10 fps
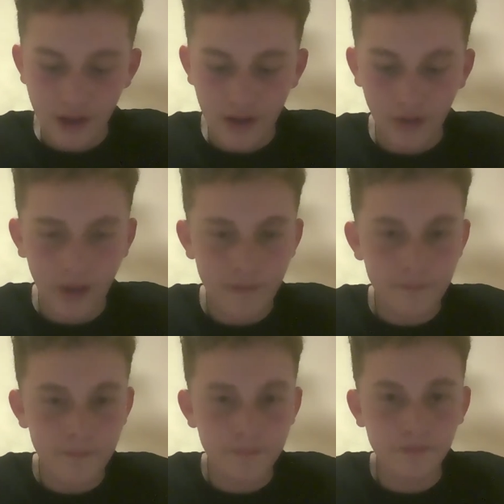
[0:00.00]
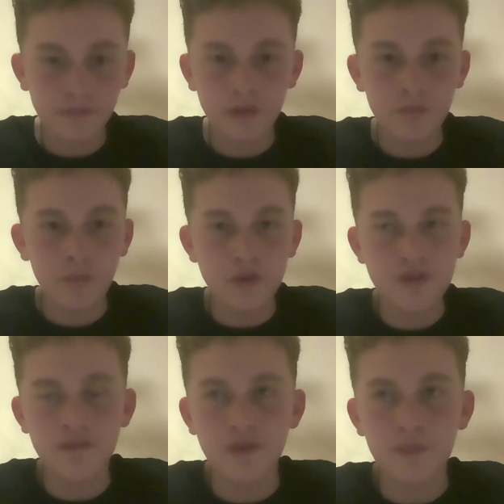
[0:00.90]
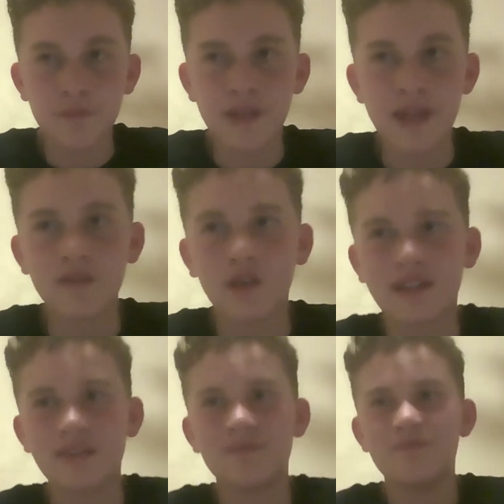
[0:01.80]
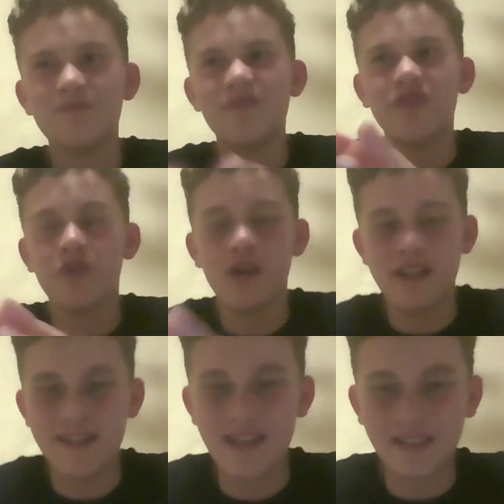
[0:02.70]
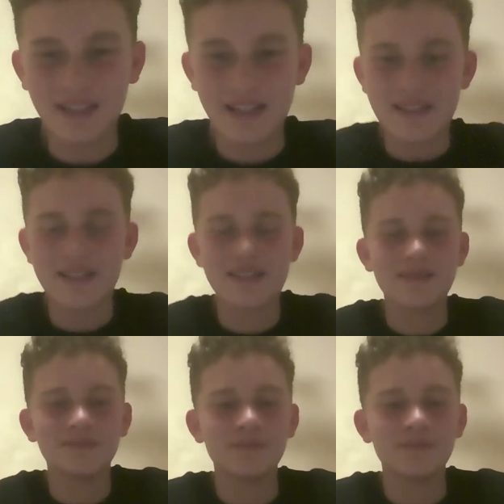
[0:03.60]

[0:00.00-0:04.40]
And, like, most of them get, like, a 3 at least.